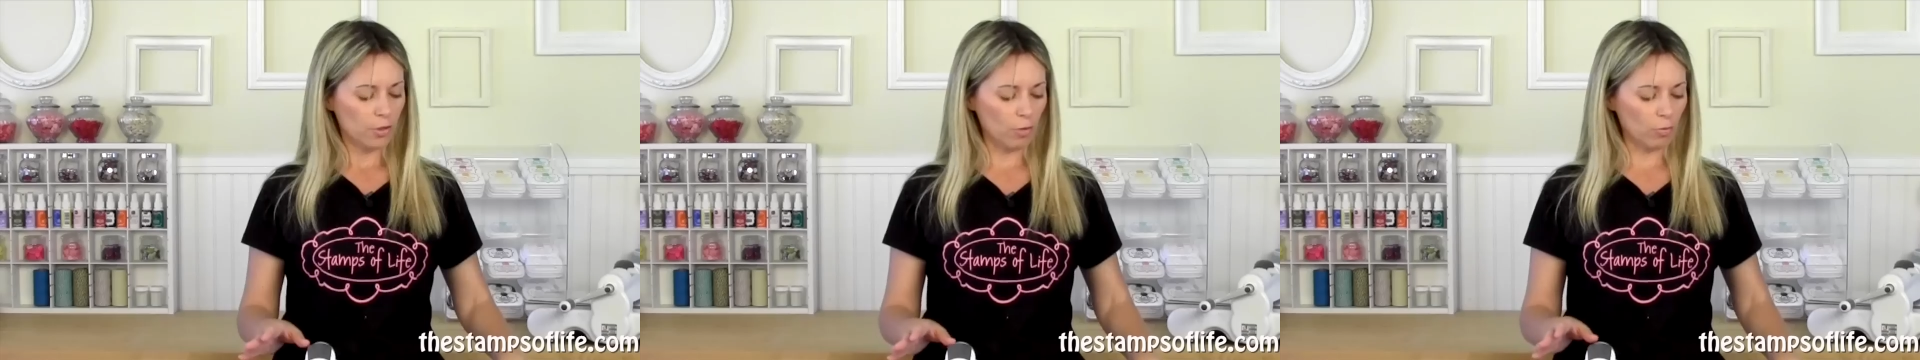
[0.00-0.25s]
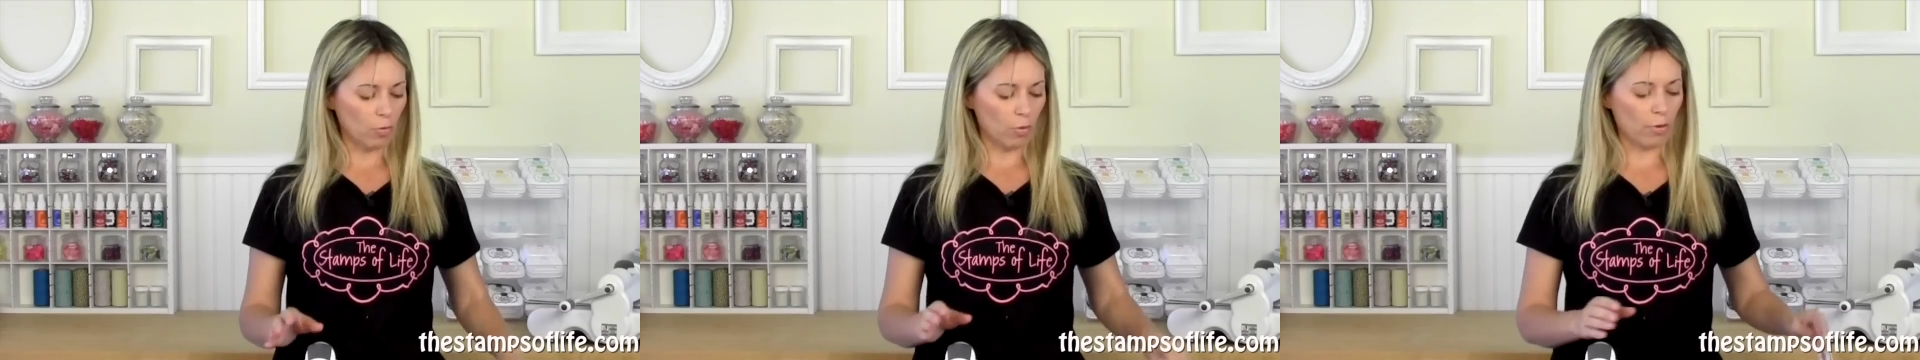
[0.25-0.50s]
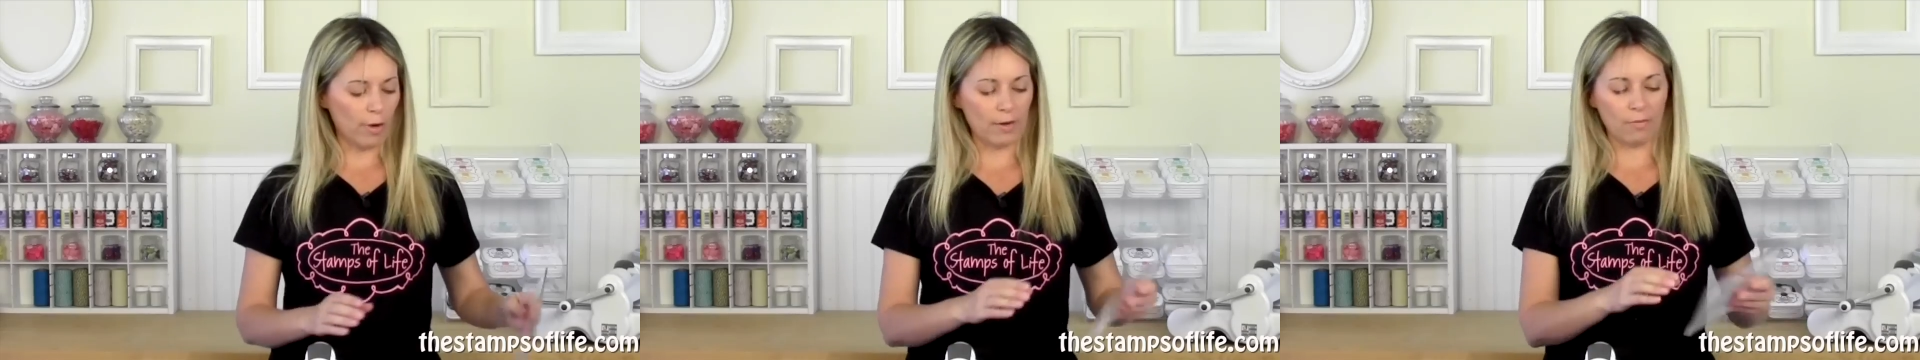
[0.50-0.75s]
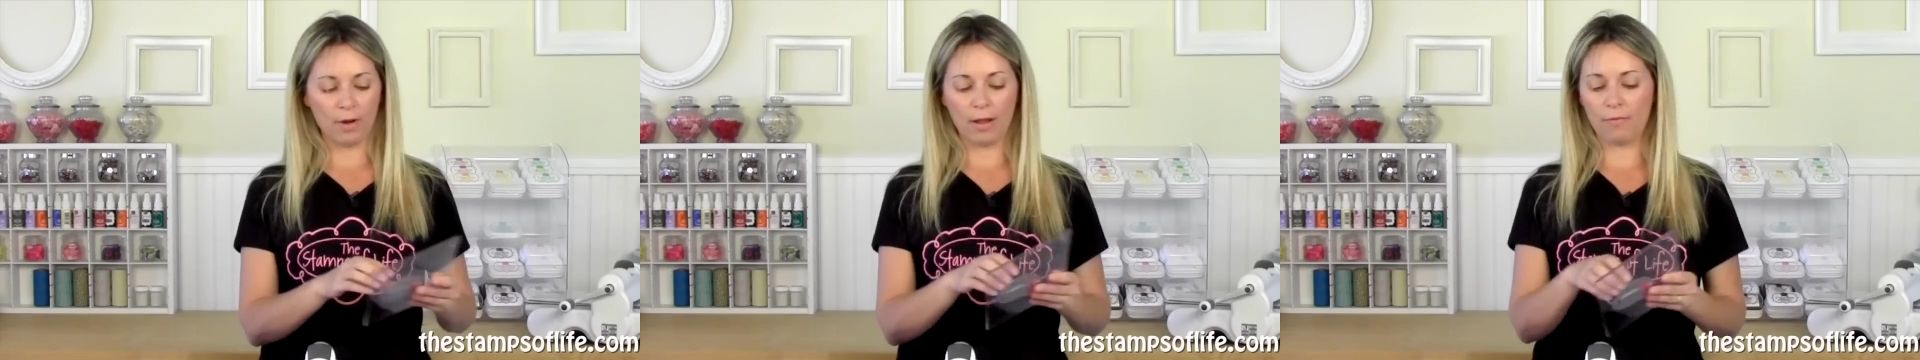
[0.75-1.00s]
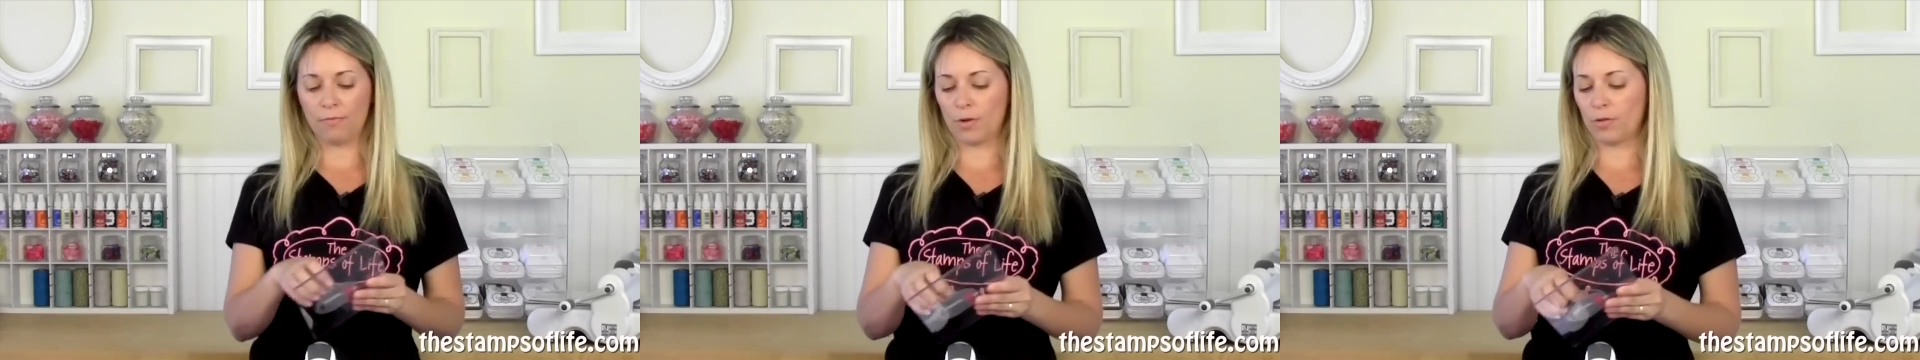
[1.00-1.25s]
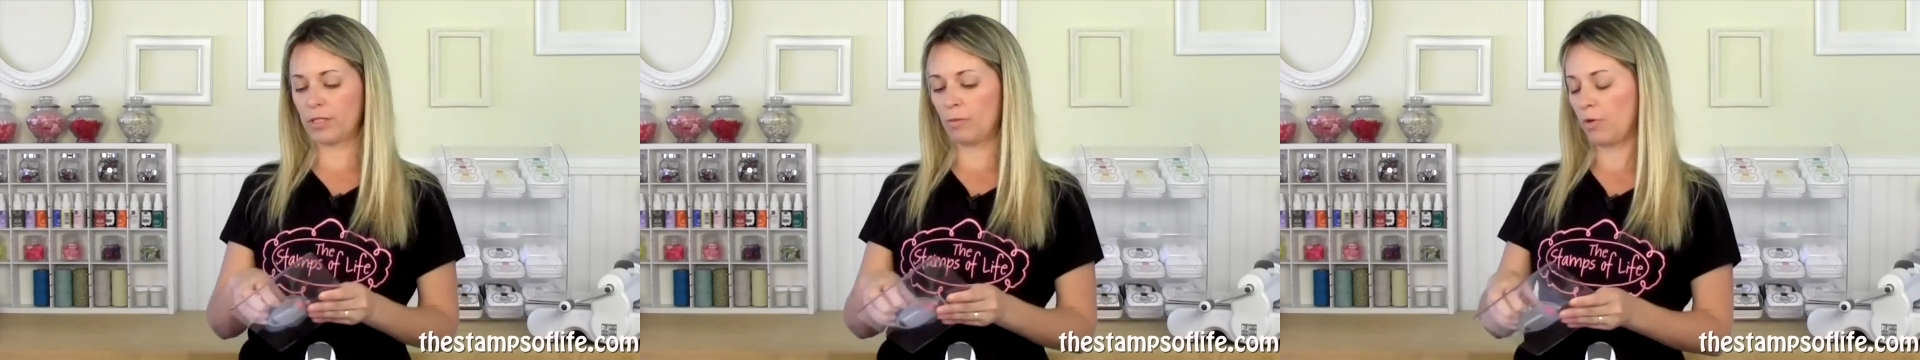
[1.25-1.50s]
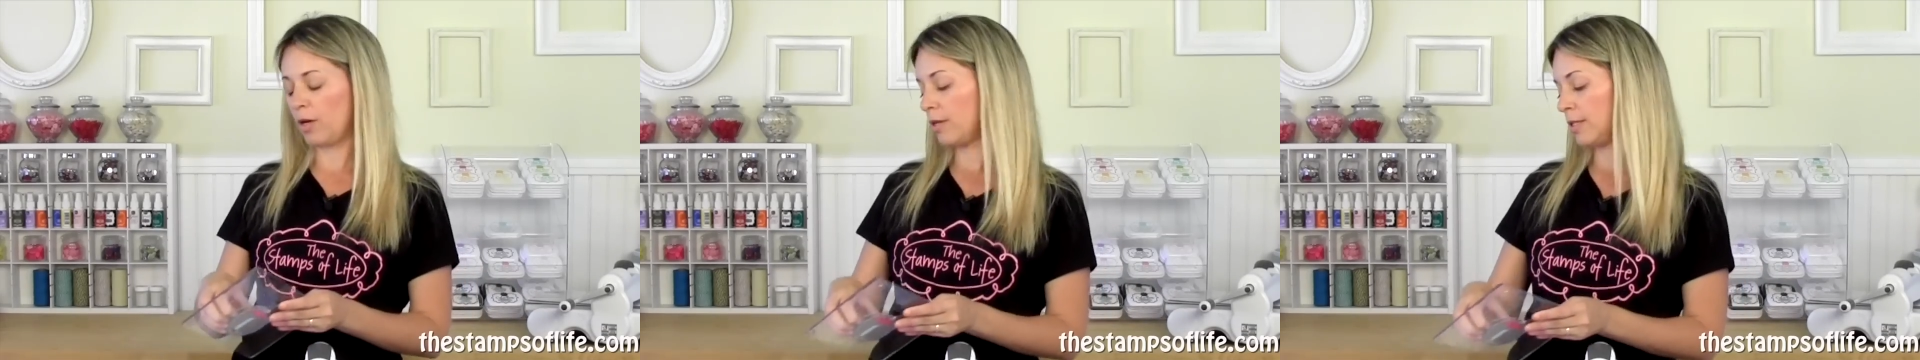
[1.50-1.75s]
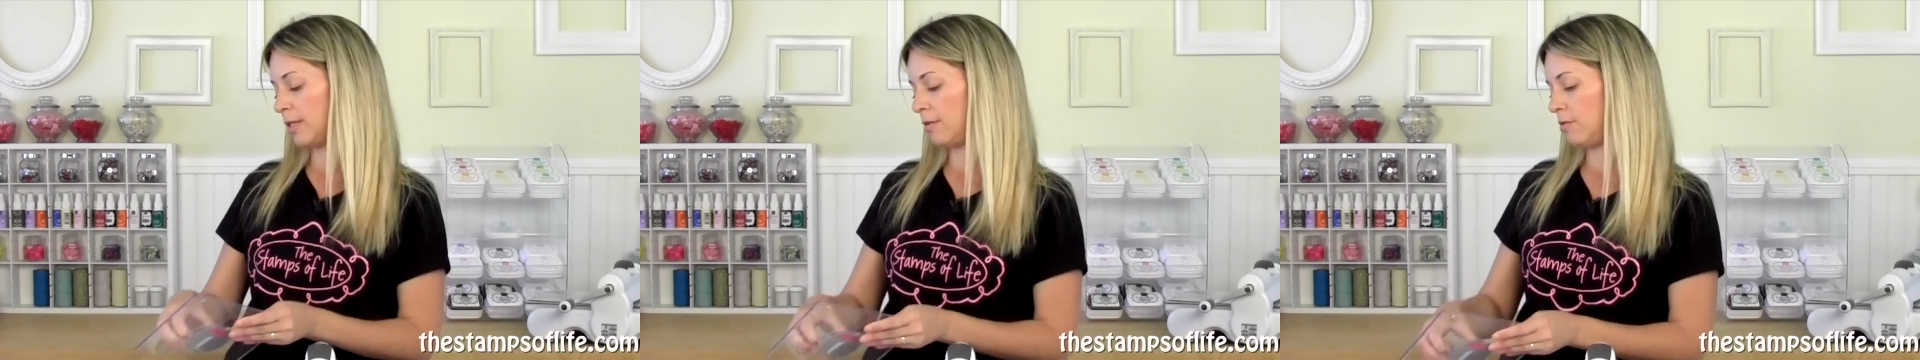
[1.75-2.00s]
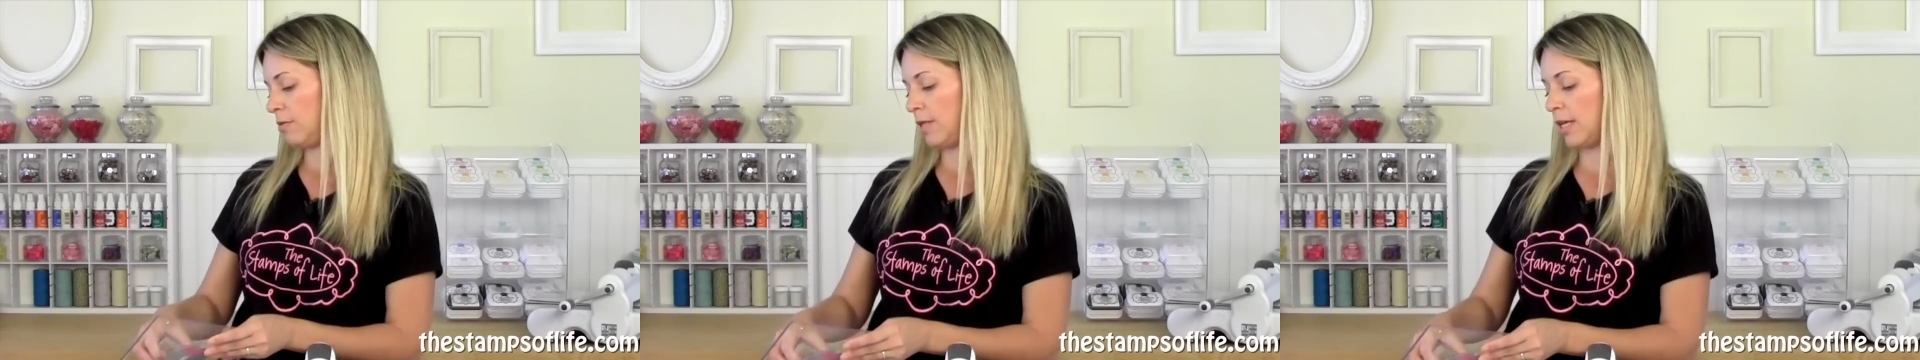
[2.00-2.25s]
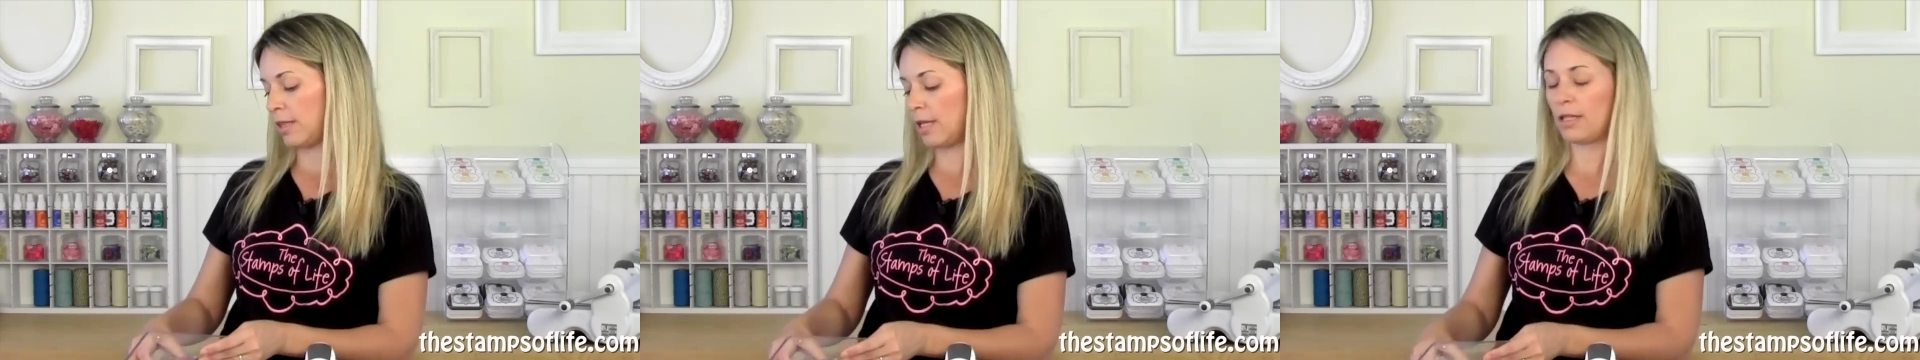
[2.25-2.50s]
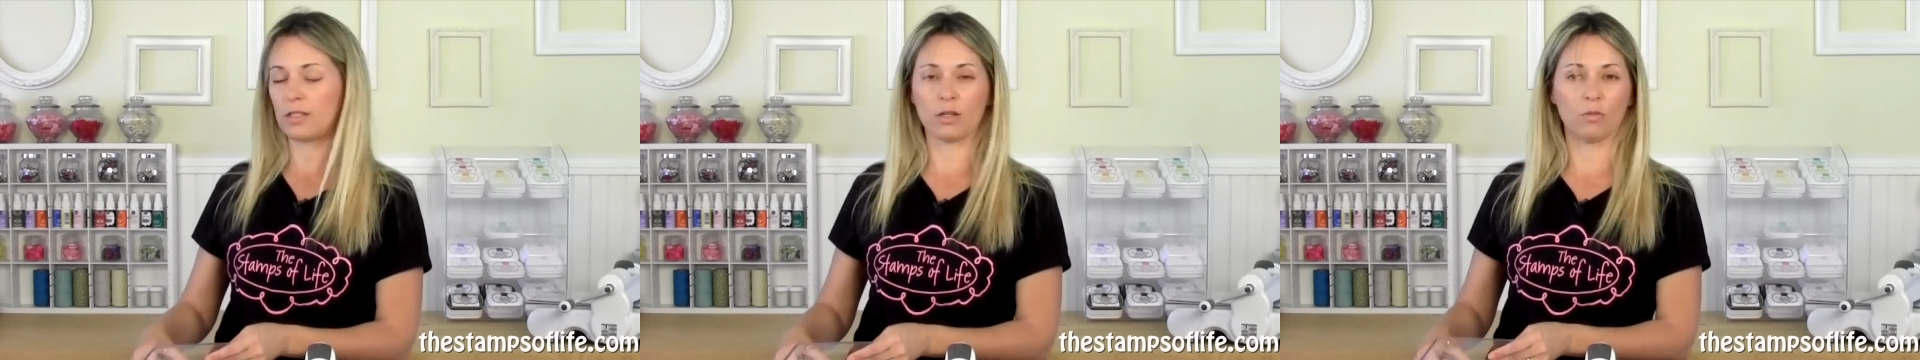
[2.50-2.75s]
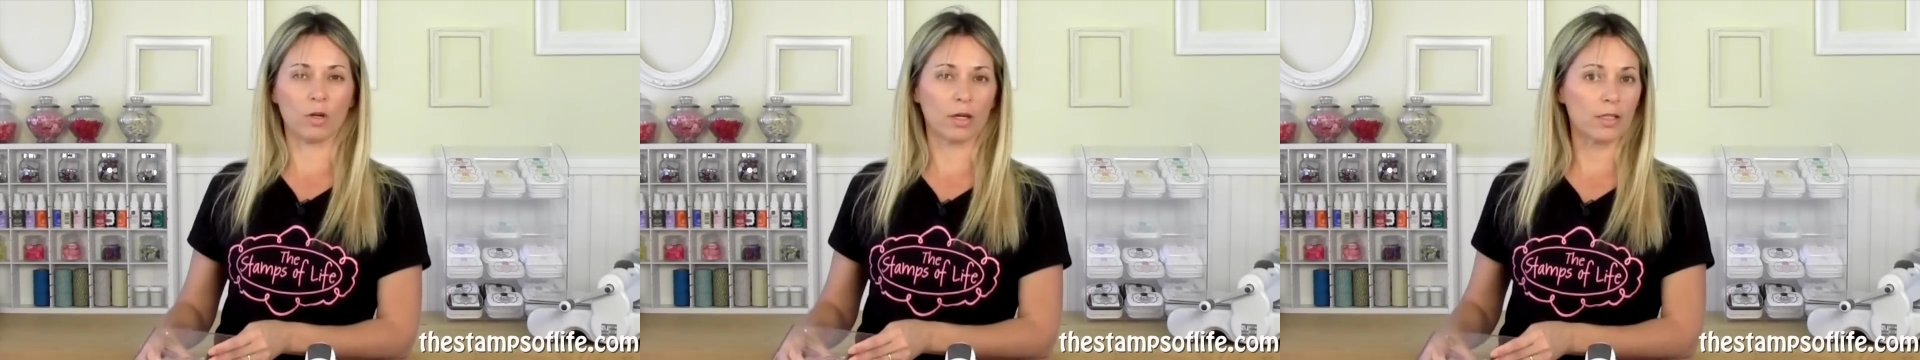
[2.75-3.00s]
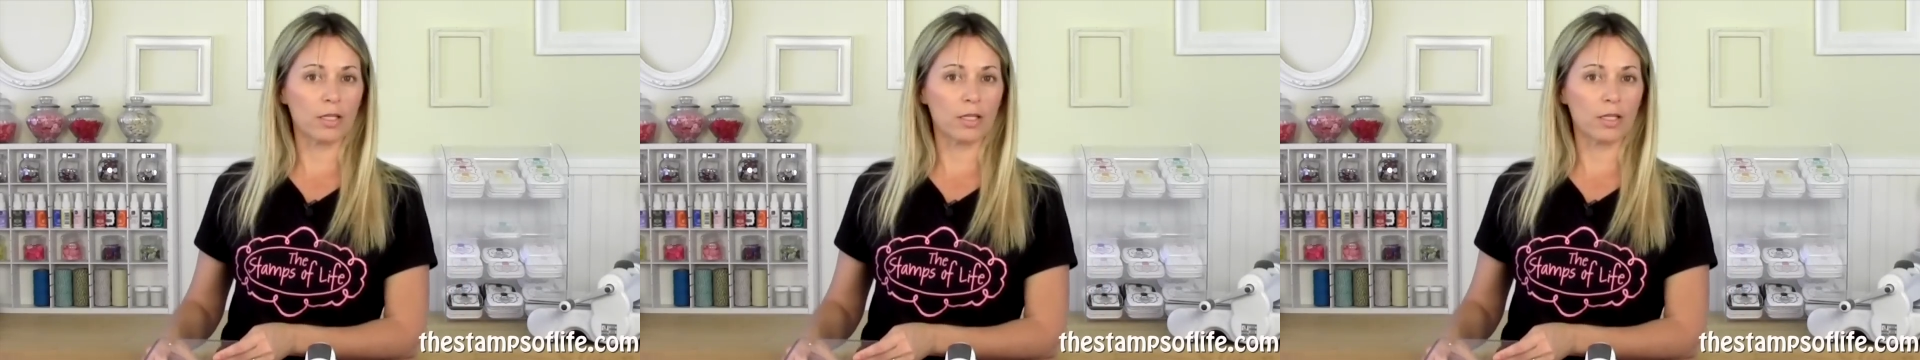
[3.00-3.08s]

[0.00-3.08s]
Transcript: Don't order it if you're somewhere else and think that it's gonna work,